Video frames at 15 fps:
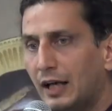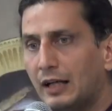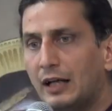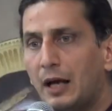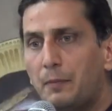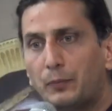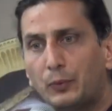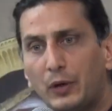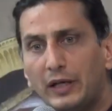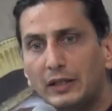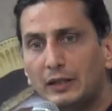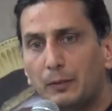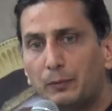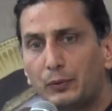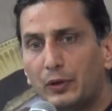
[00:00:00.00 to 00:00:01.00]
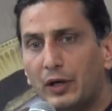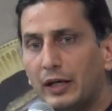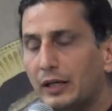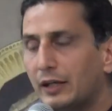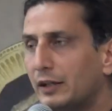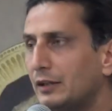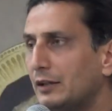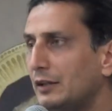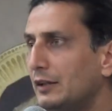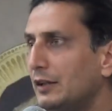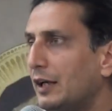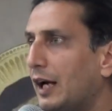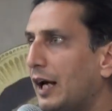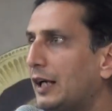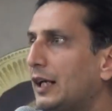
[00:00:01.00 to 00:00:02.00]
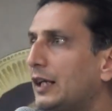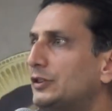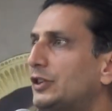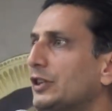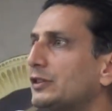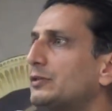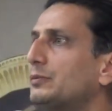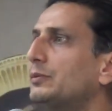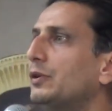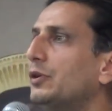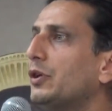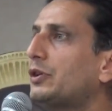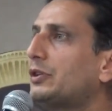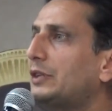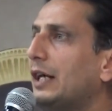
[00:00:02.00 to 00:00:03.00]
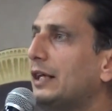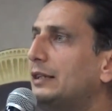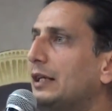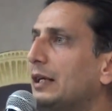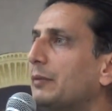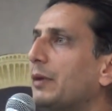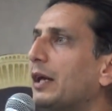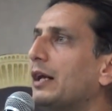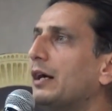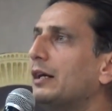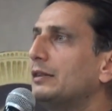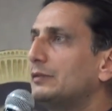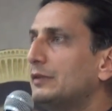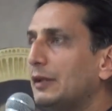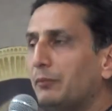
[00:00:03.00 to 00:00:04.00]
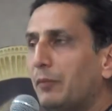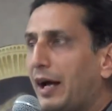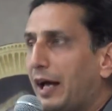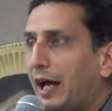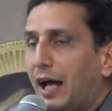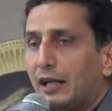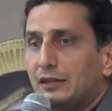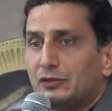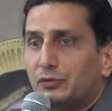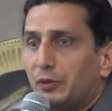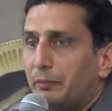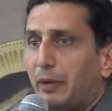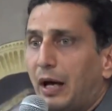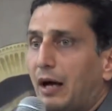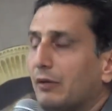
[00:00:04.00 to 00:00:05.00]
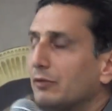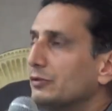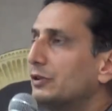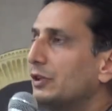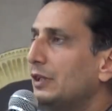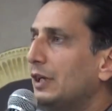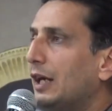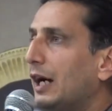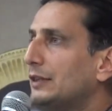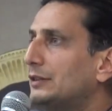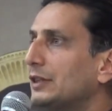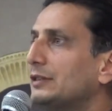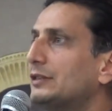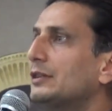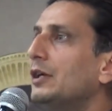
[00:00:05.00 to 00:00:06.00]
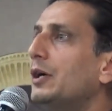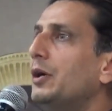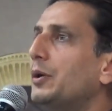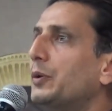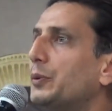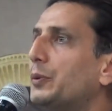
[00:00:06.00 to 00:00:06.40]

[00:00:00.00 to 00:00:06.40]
And I prayed a prayer. And I just looked at him and my hands were bound. I just,